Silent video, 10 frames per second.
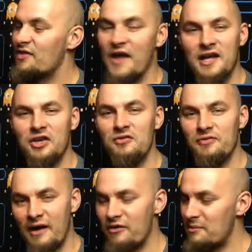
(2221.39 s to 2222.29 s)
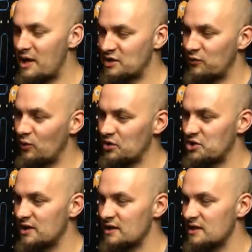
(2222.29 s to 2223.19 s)
Thank you very much for
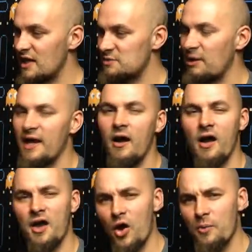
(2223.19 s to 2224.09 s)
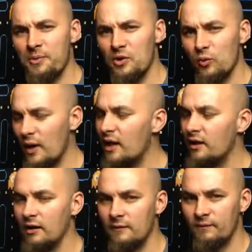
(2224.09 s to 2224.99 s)
watching this Let's Play. I hope you
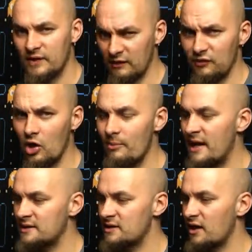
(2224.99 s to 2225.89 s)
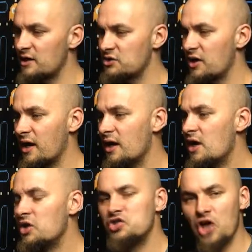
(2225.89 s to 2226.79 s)
will give No Man's Sky a try.
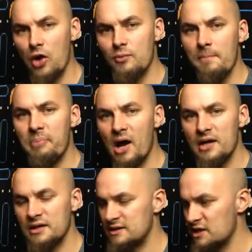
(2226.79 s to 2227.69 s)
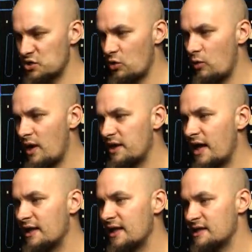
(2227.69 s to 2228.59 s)
Don't buy the digital one
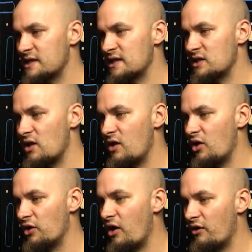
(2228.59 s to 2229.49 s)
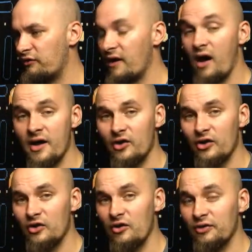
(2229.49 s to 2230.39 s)
unless it's on offer. I got
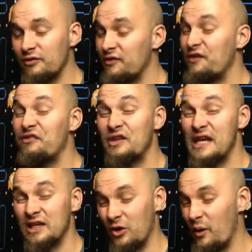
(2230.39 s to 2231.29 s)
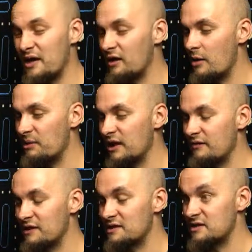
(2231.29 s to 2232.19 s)
it on offer for 15 quid. I
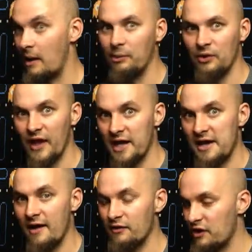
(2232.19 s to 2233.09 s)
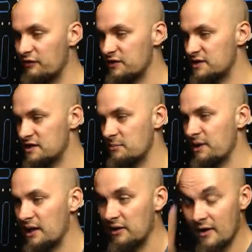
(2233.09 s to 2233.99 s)
believe it's doubled that now. The offer's
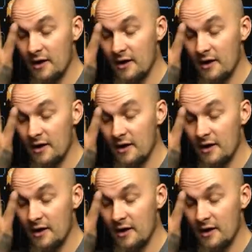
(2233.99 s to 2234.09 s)
disappeared.